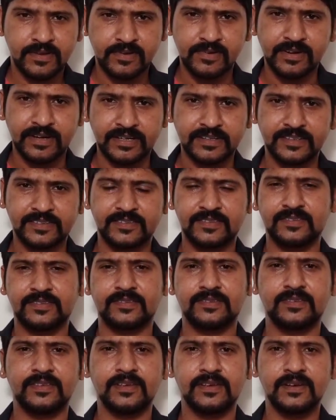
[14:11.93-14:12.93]

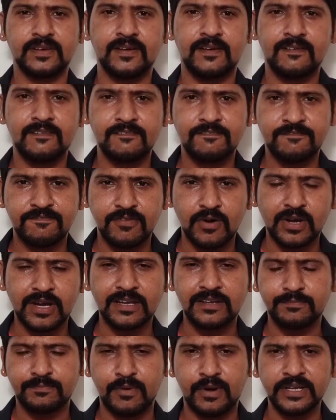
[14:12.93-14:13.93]
crux,
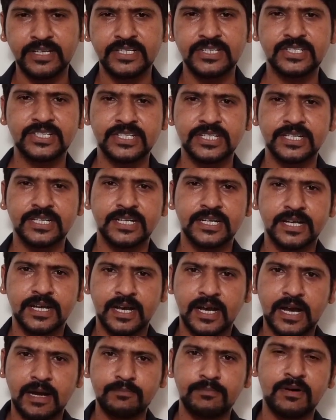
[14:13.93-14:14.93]
focal point,
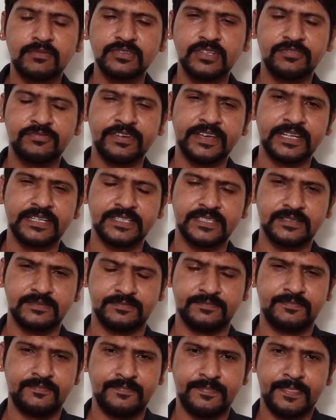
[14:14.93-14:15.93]
hub of the field.
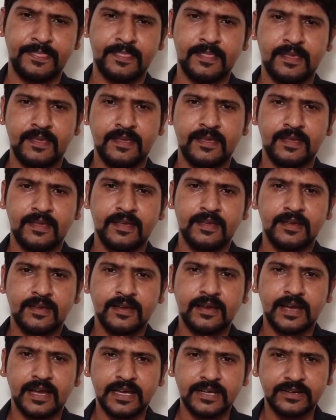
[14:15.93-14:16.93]

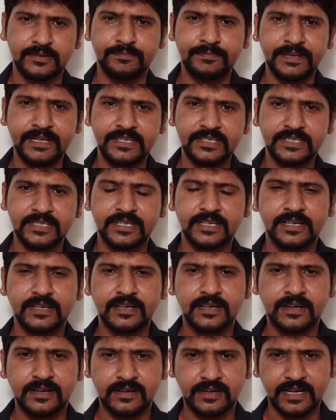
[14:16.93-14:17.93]
I repeat,
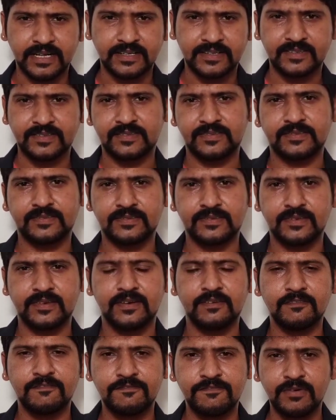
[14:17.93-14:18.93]
crux,
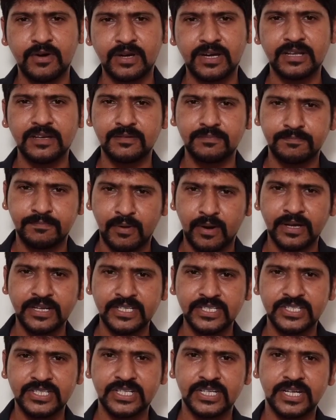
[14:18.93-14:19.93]
focal
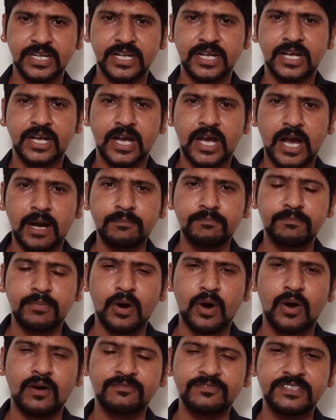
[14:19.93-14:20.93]
point,
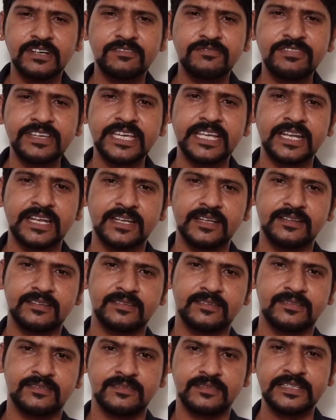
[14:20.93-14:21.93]
hub of the wheel.
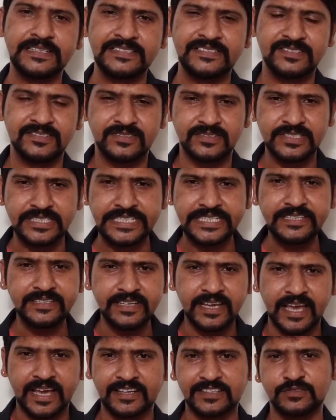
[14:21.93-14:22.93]
These
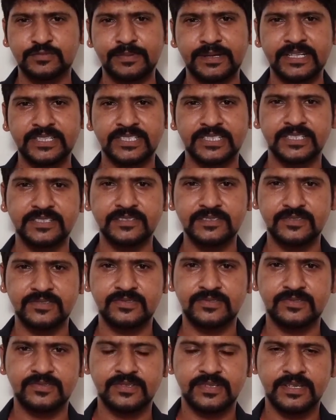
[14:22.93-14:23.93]
3
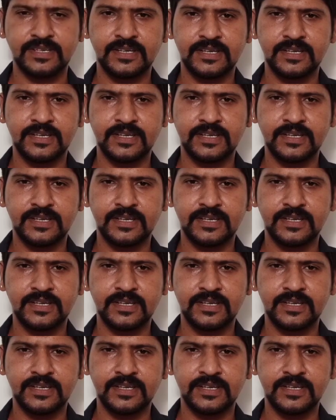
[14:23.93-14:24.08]
expressions